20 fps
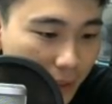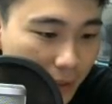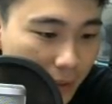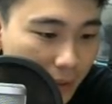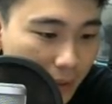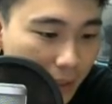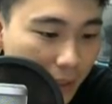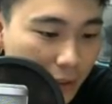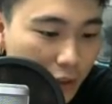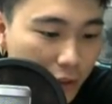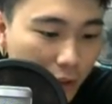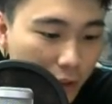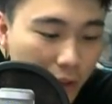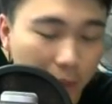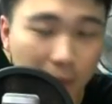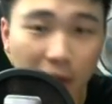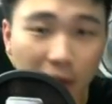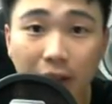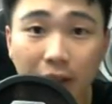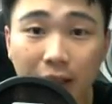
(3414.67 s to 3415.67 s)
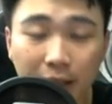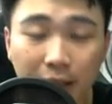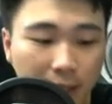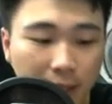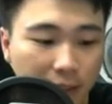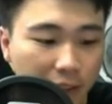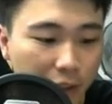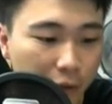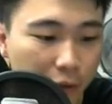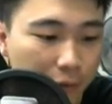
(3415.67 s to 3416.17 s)
let's talk about the leader
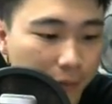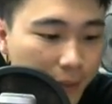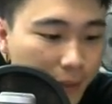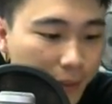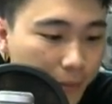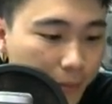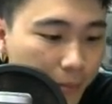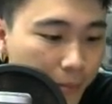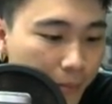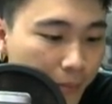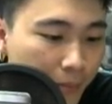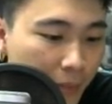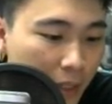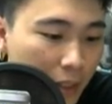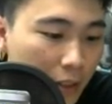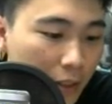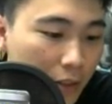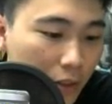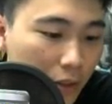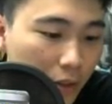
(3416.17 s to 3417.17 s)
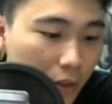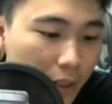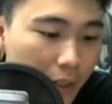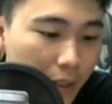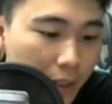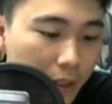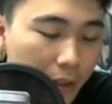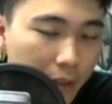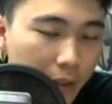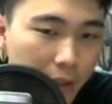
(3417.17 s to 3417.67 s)
skill first. So
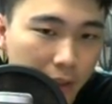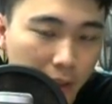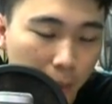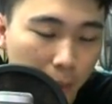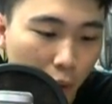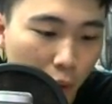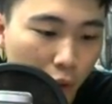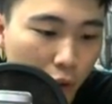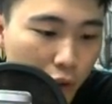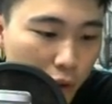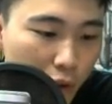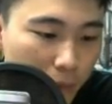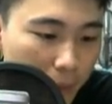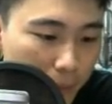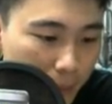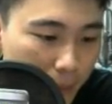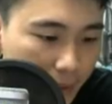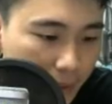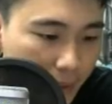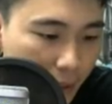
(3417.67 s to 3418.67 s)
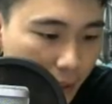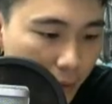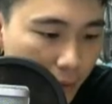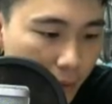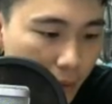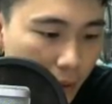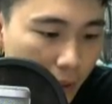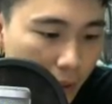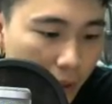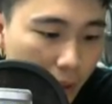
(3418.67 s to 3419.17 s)
leader is a mono human playstyle.
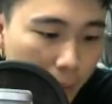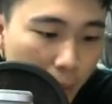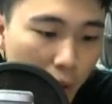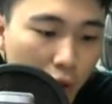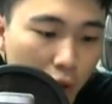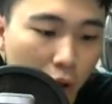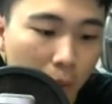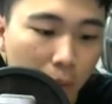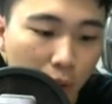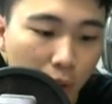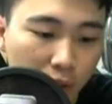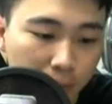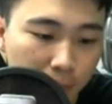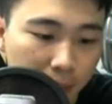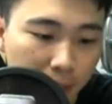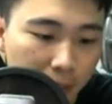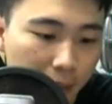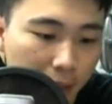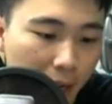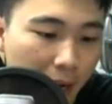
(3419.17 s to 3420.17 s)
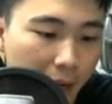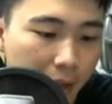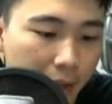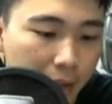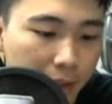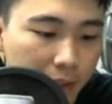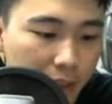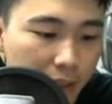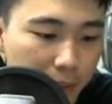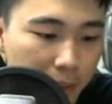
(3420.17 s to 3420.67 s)
The more combos made, the higher
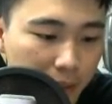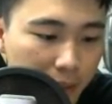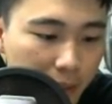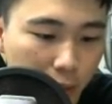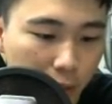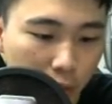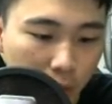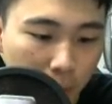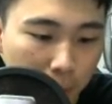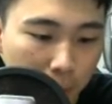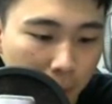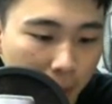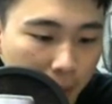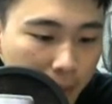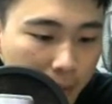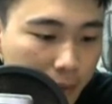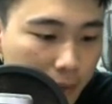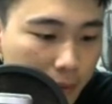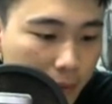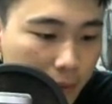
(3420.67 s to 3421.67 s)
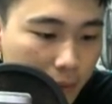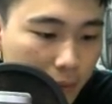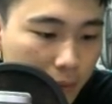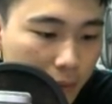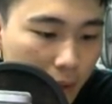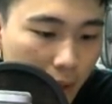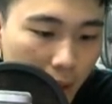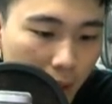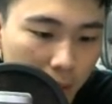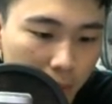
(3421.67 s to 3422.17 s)
the team attack to the max.
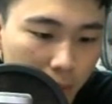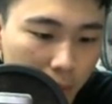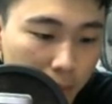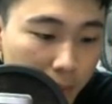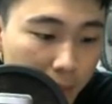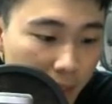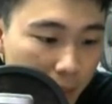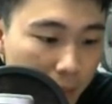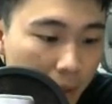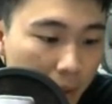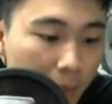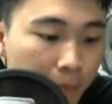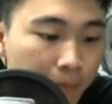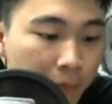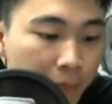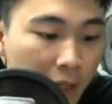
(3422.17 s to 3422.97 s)
Minimum